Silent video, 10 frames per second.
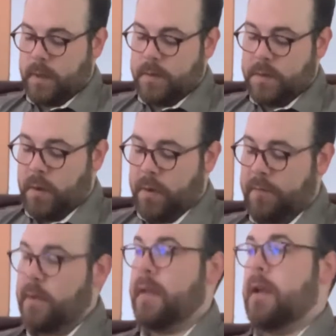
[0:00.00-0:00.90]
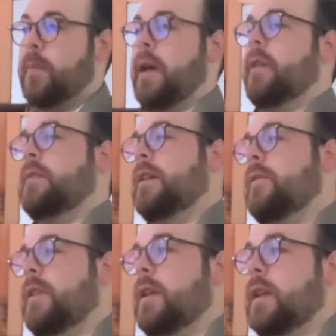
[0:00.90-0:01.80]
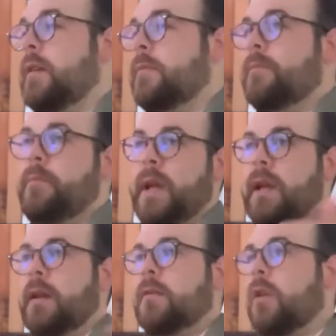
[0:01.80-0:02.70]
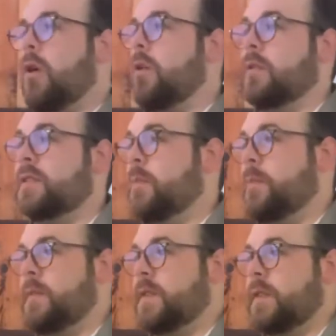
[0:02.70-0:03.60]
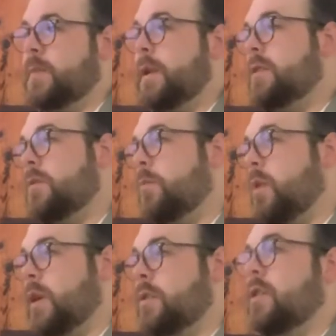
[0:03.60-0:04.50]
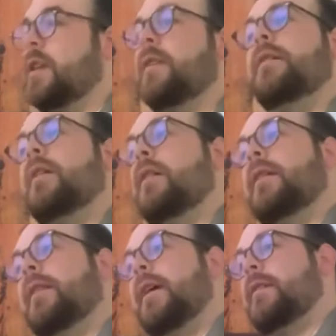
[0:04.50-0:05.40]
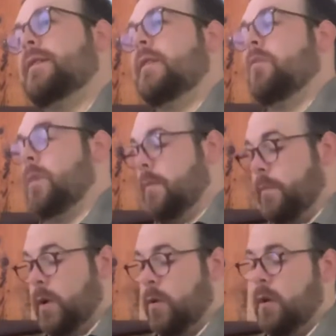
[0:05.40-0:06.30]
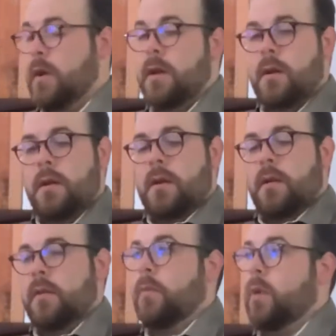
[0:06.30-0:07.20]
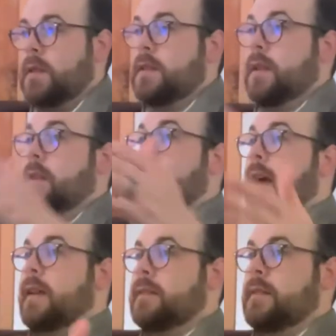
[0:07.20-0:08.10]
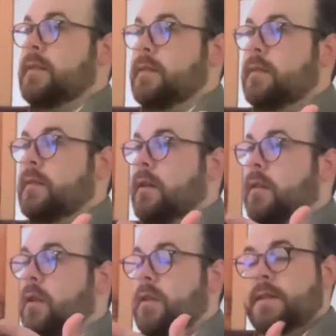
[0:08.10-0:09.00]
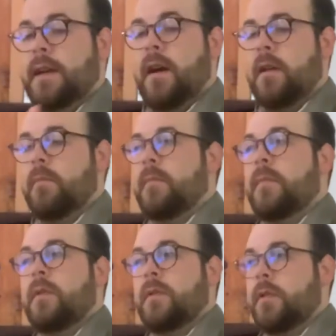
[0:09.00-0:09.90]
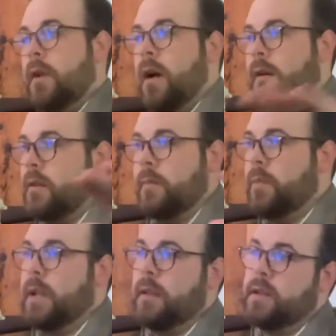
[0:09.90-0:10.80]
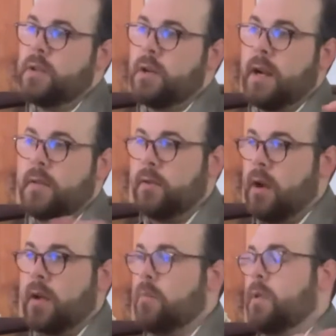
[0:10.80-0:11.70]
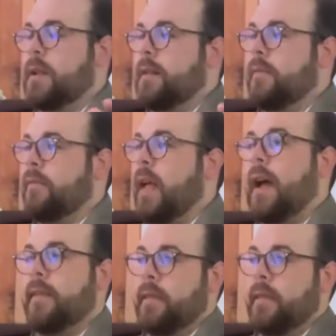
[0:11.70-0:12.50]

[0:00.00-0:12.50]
So if you think about it, think of any big, long suspension bridge or anything like that that's ever been built. The ones that last a long time, they're not completely straight, they're not completely flat.